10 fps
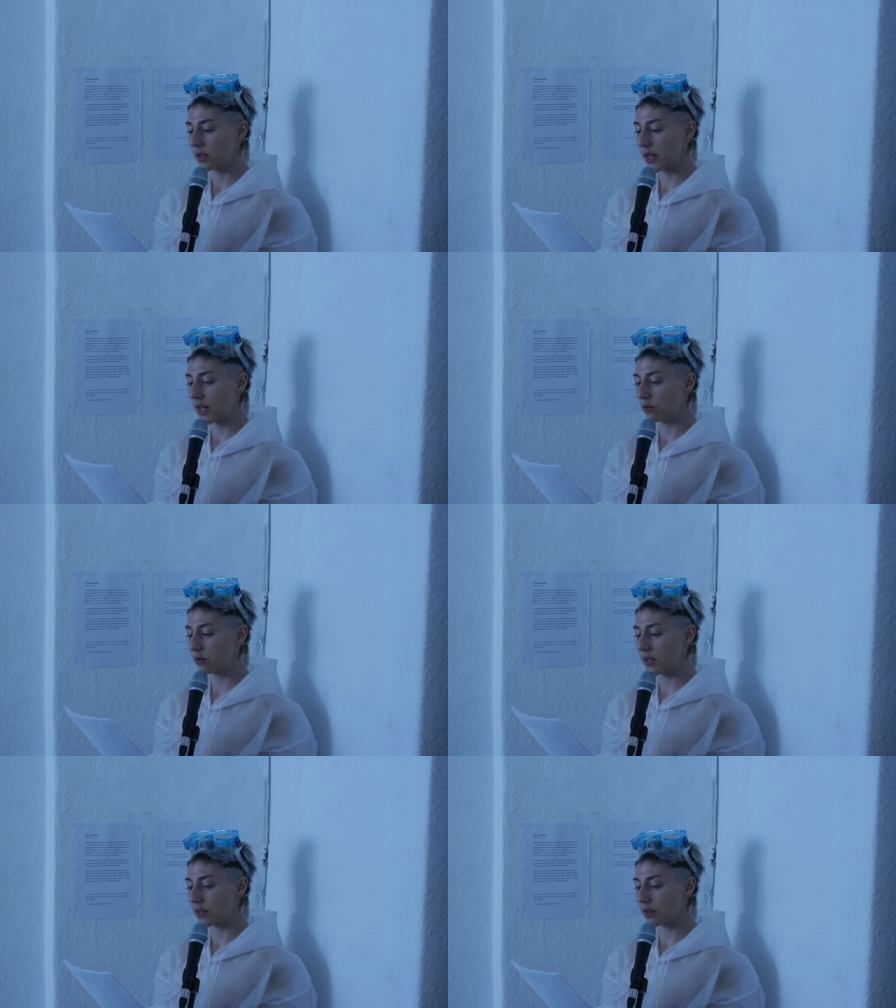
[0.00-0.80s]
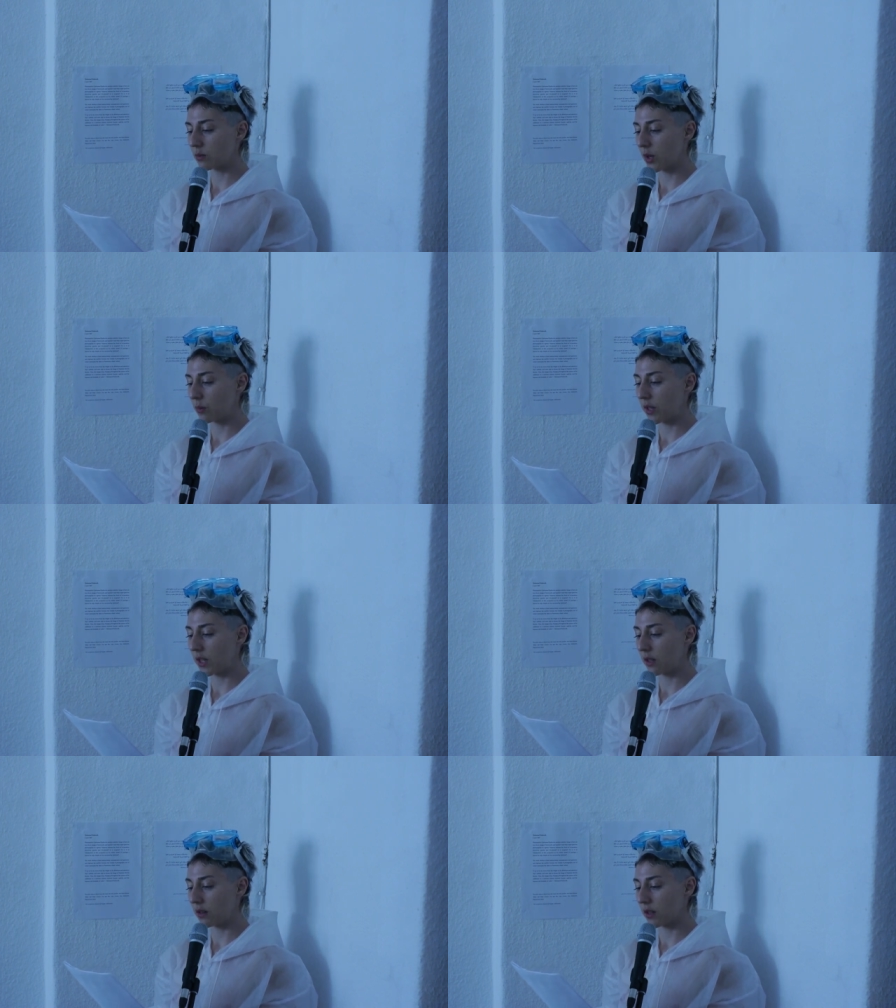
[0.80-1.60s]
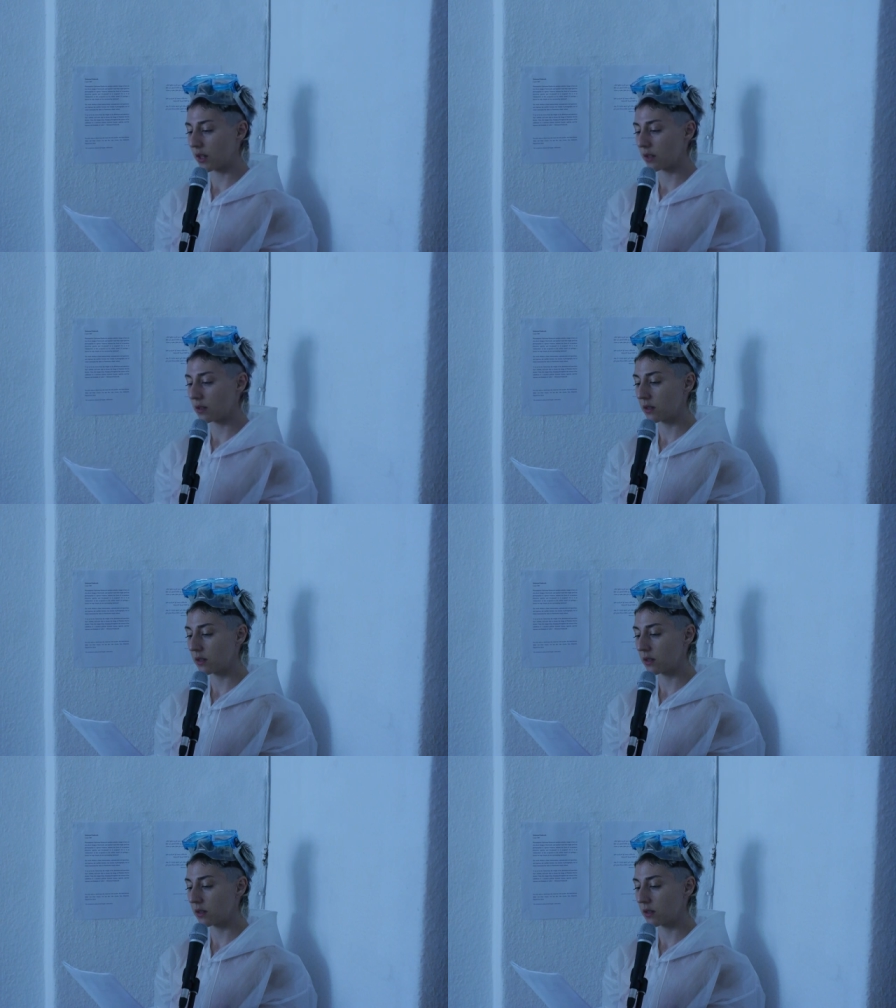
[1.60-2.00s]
Nine reasons why we need art.